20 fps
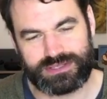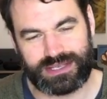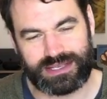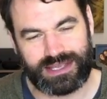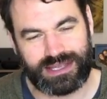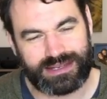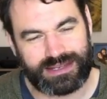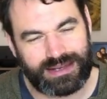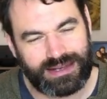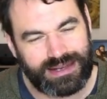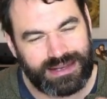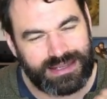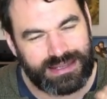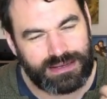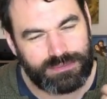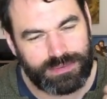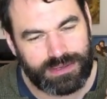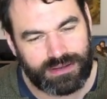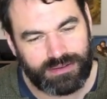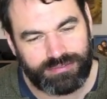I get a
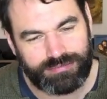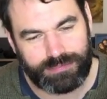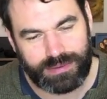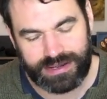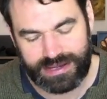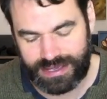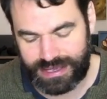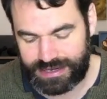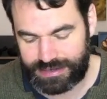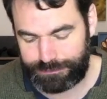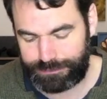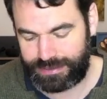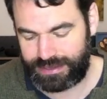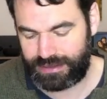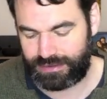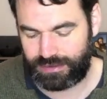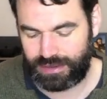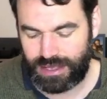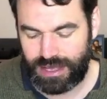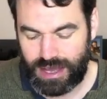little bit of banana
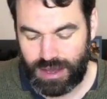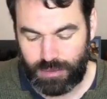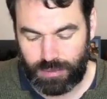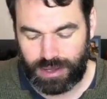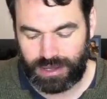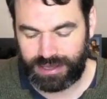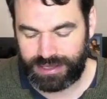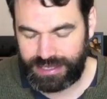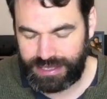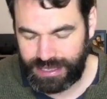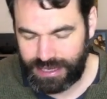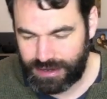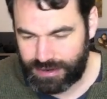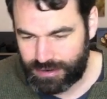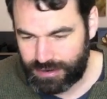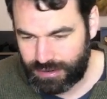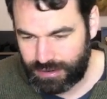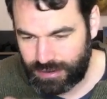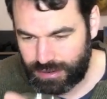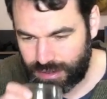peel, while
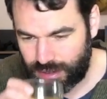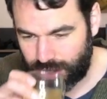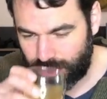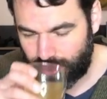here